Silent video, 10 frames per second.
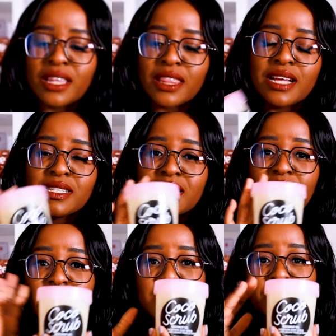That's
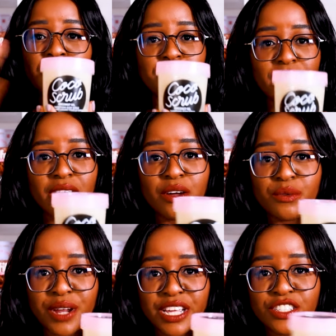under the pink
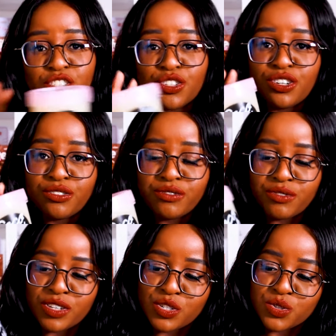range of
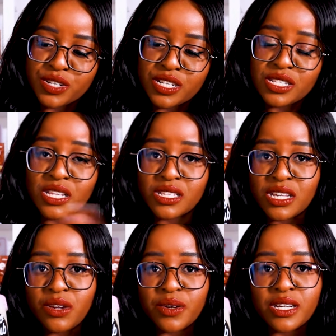Victoria's
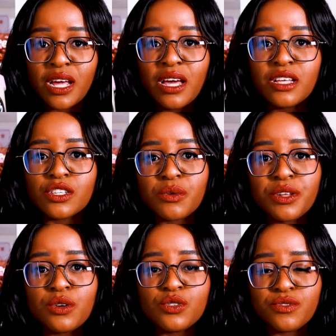Secret. So
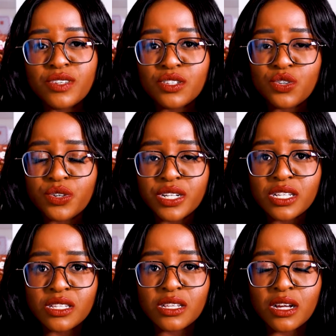when you go to
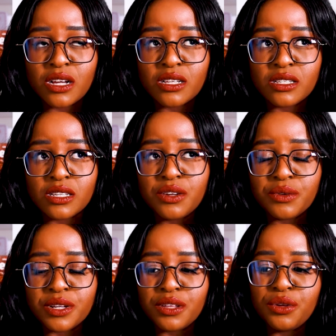Victoria's
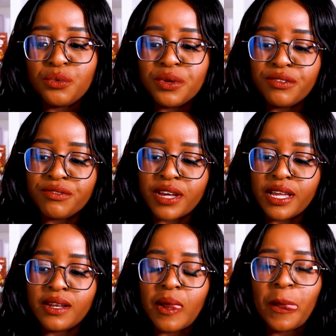Secret, you will
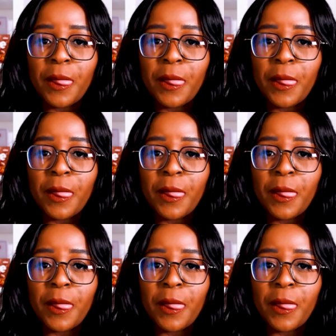find